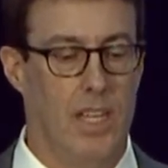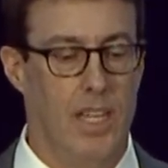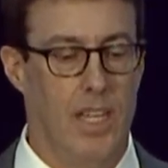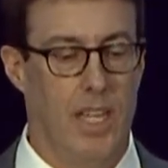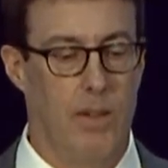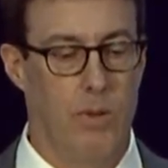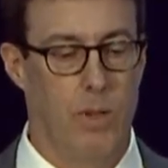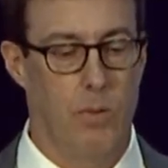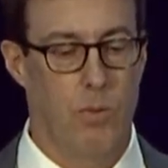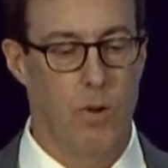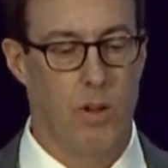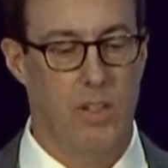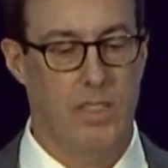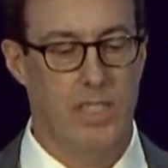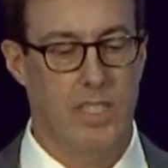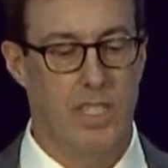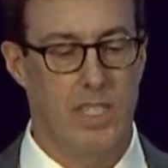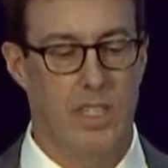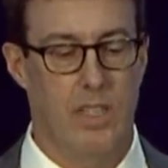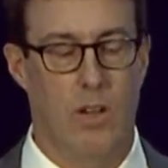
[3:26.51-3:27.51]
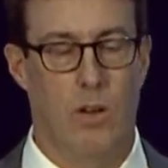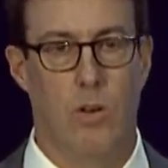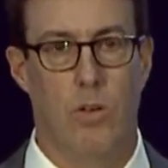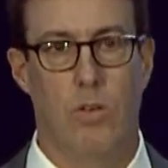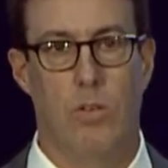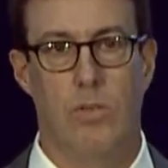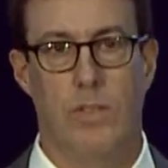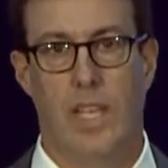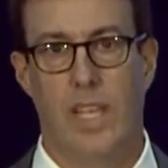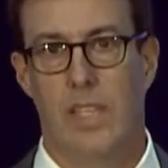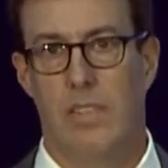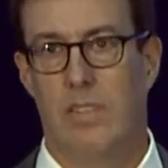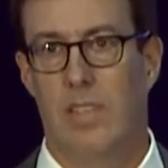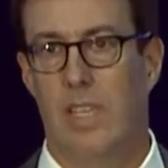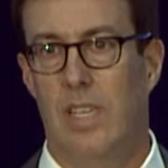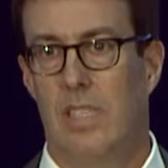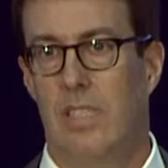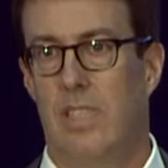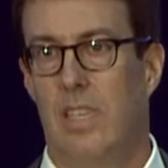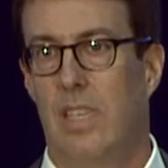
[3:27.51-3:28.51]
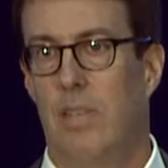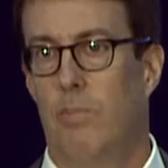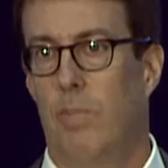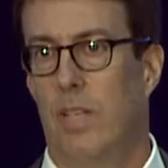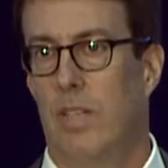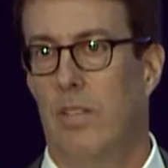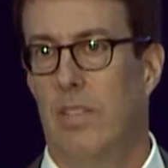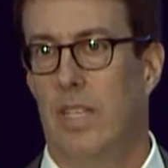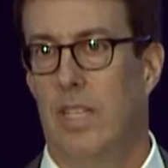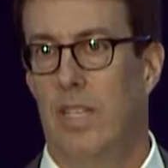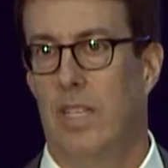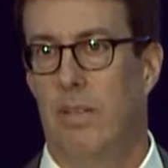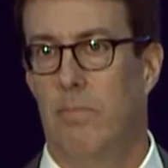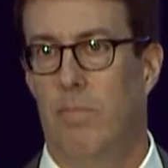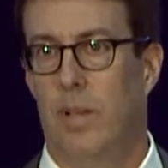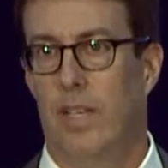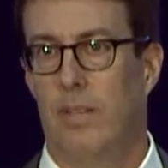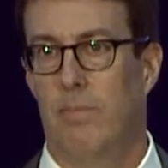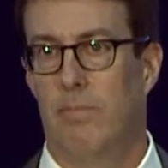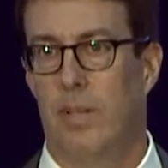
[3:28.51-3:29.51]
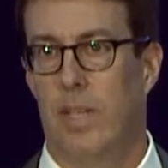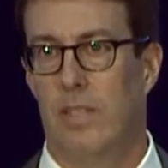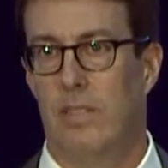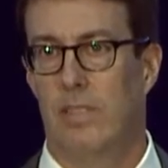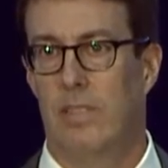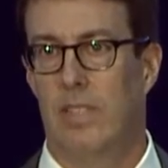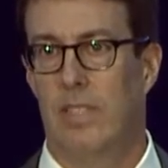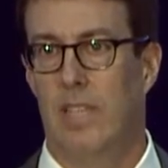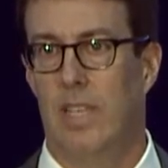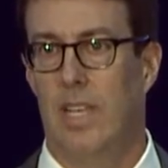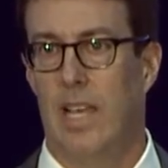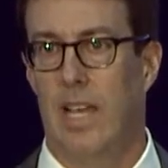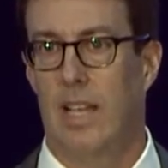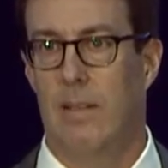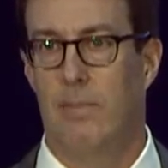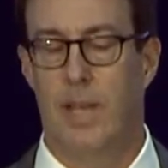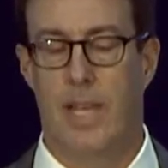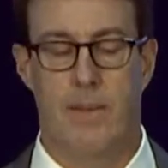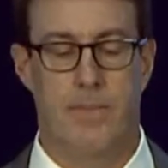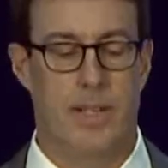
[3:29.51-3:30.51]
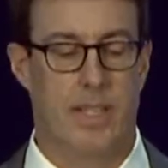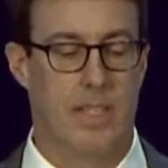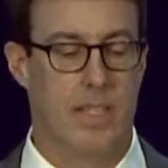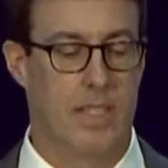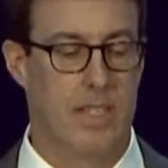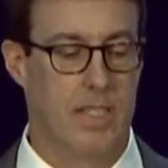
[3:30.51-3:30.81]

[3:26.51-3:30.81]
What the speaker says: And we worked in an old AT&T building in Pell City, Alabama.